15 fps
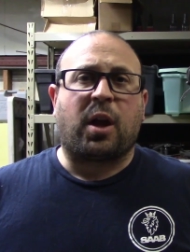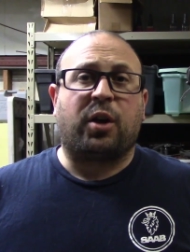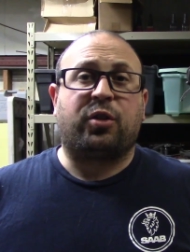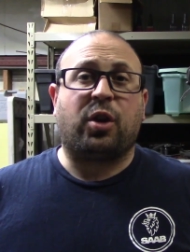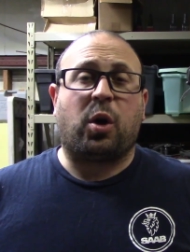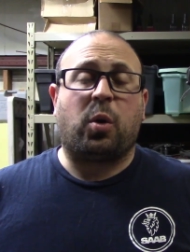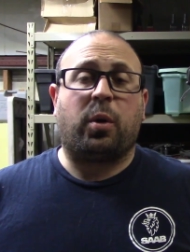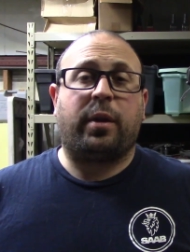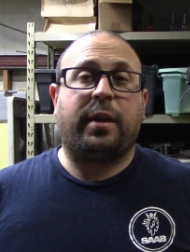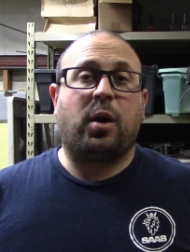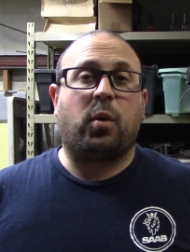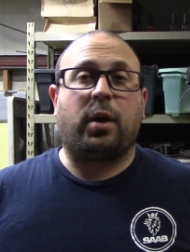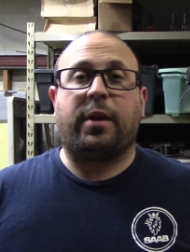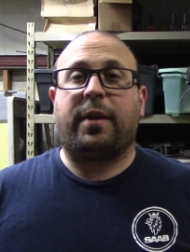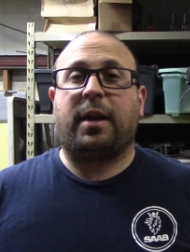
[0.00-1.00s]
So the
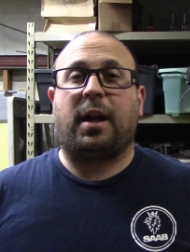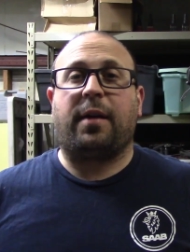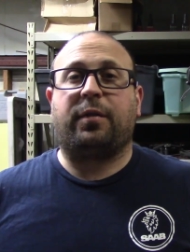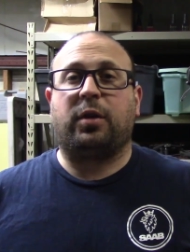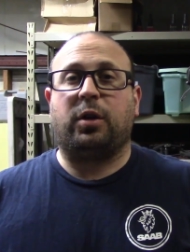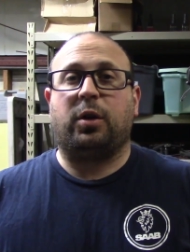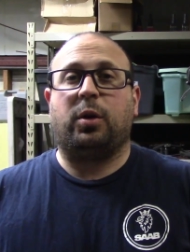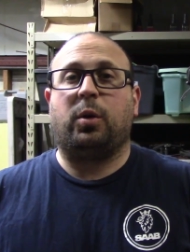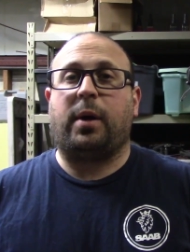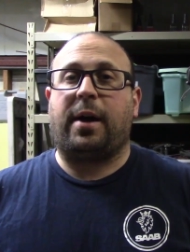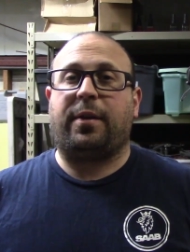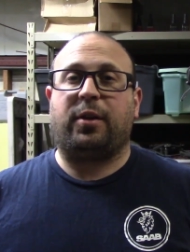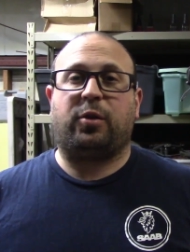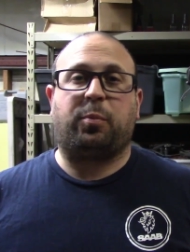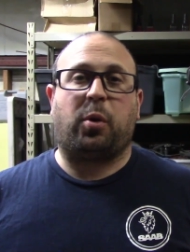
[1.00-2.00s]
only thing left to do
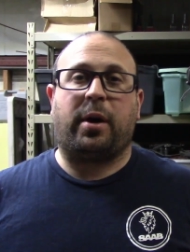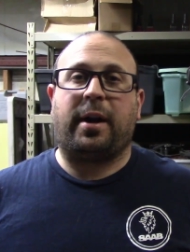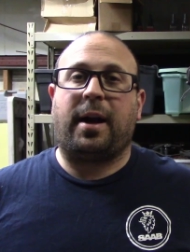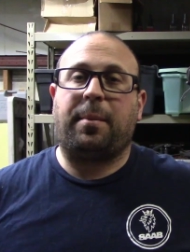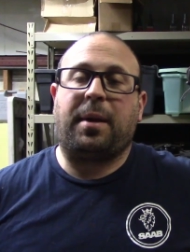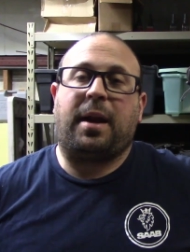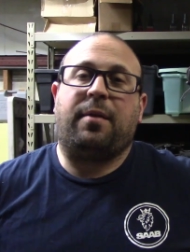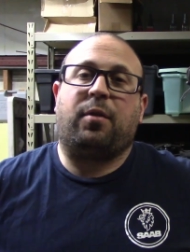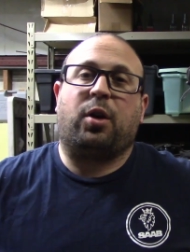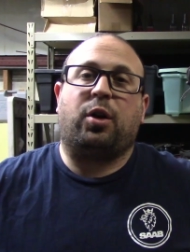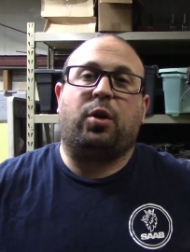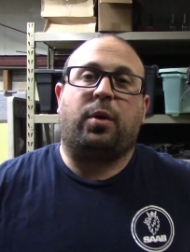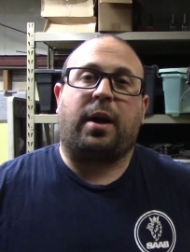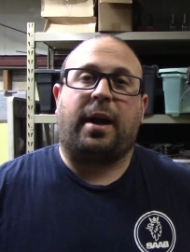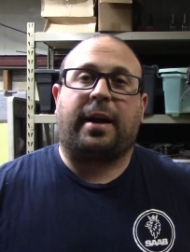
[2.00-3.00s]
at this point, I'm not even
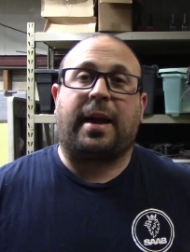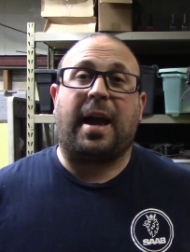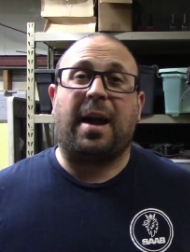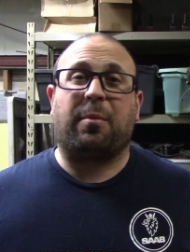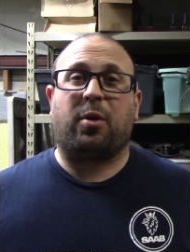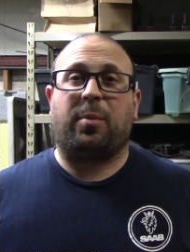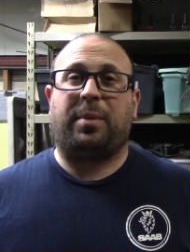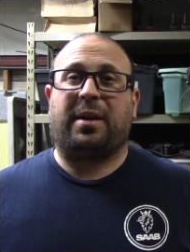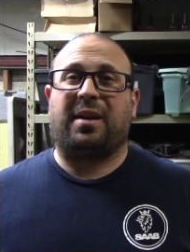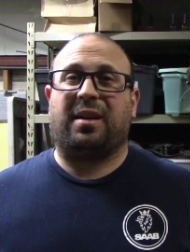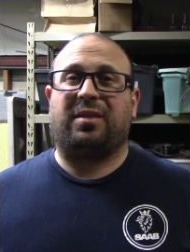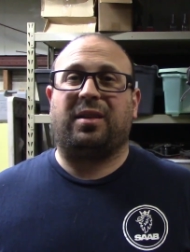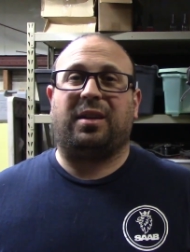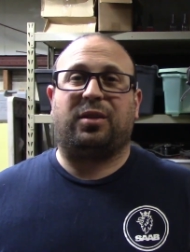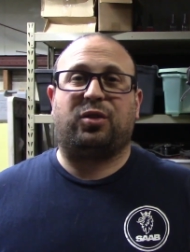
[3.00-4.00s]
going to do it on camera
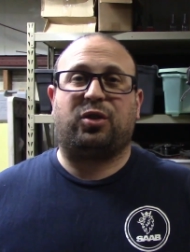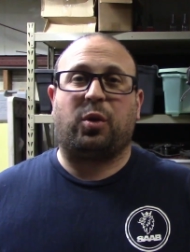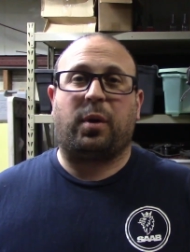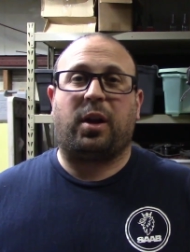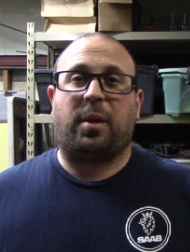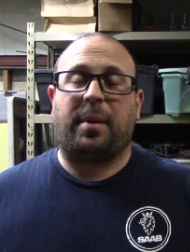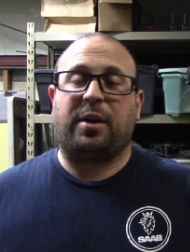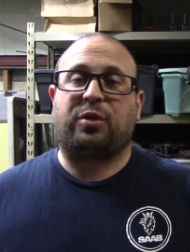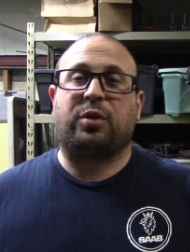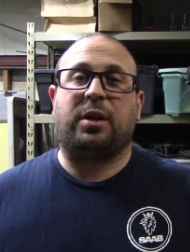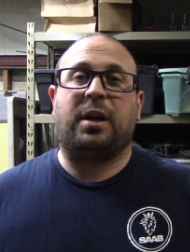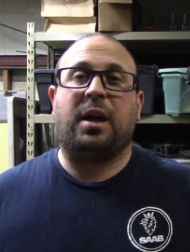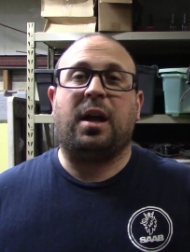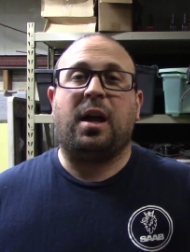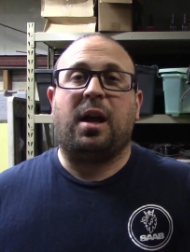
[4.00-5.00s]
because it's so
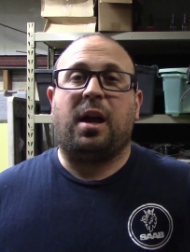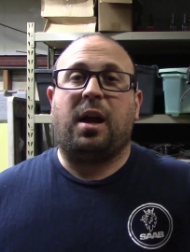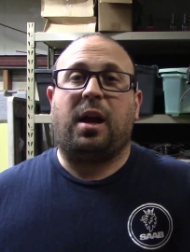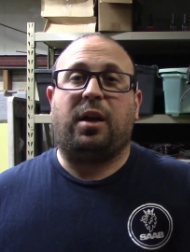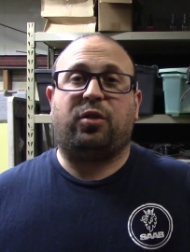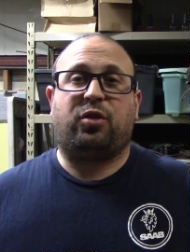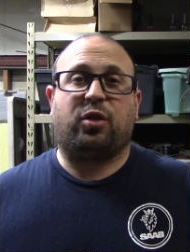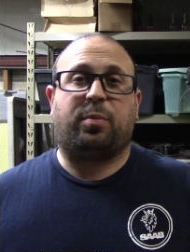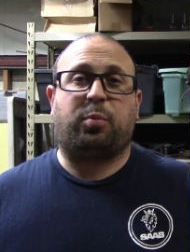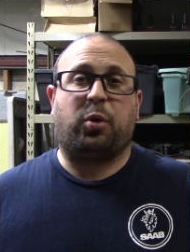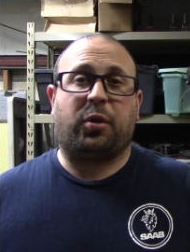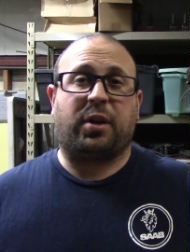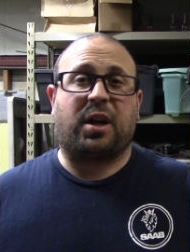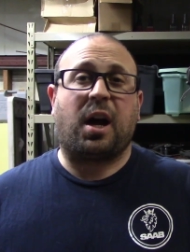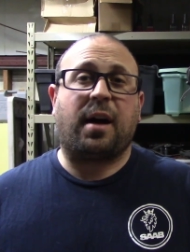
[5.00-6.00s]
elementary, is just
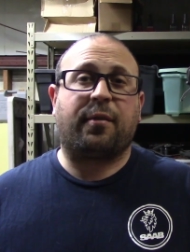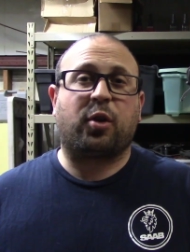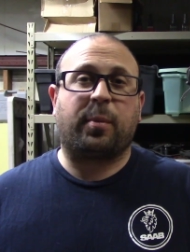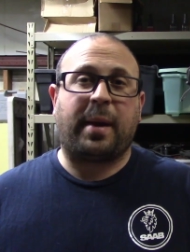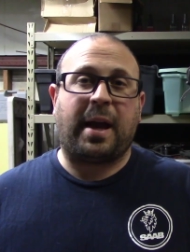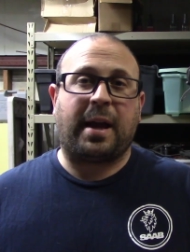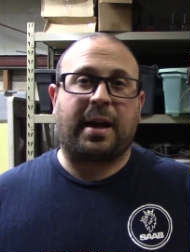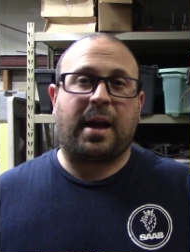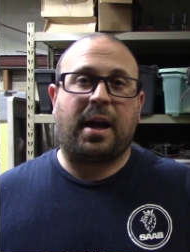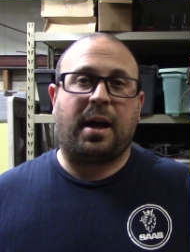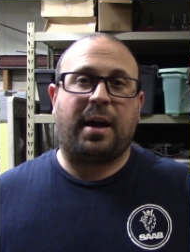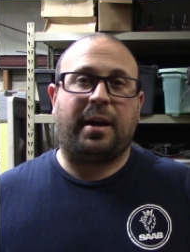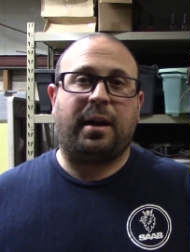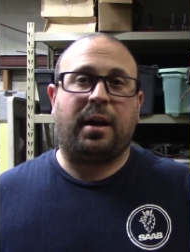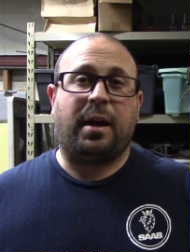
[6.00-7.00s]
put the cover back
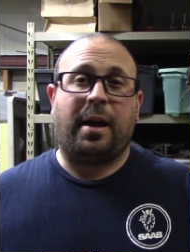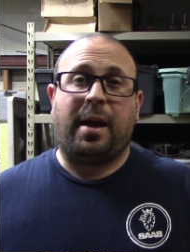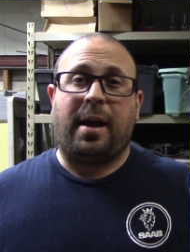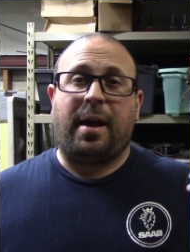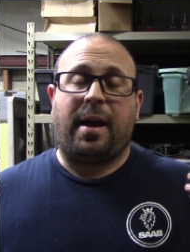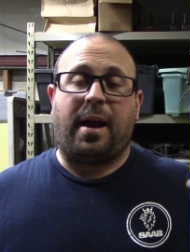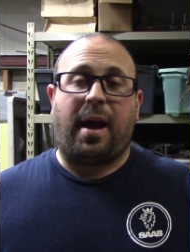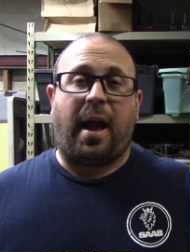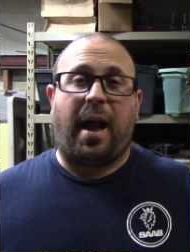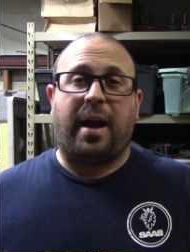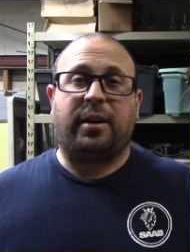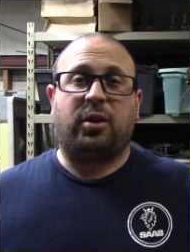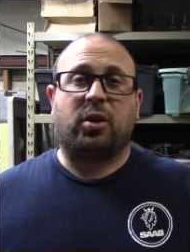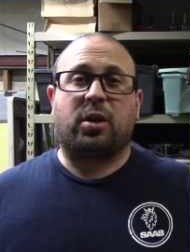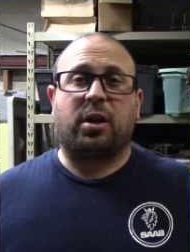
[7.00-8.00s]
on
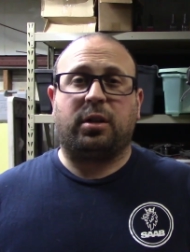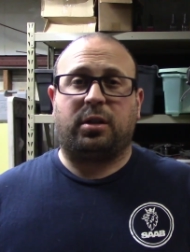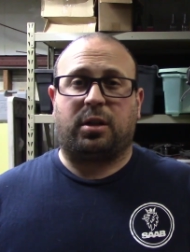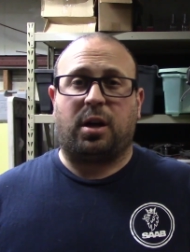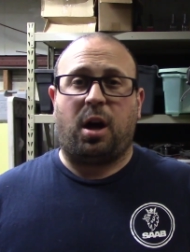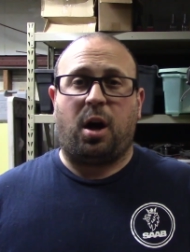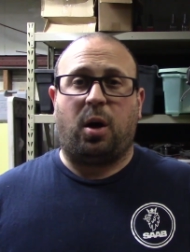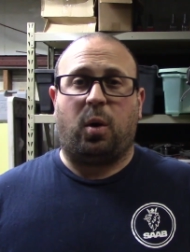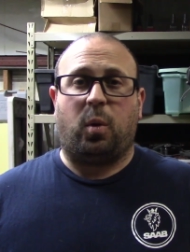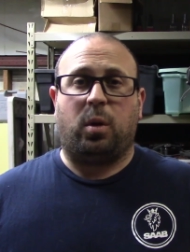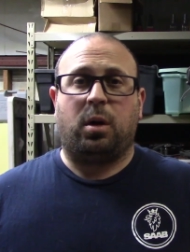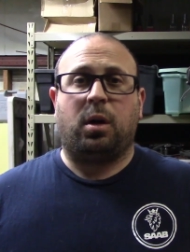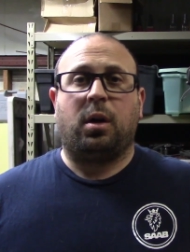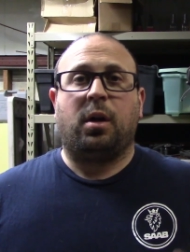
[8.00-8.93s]
and you're good to go.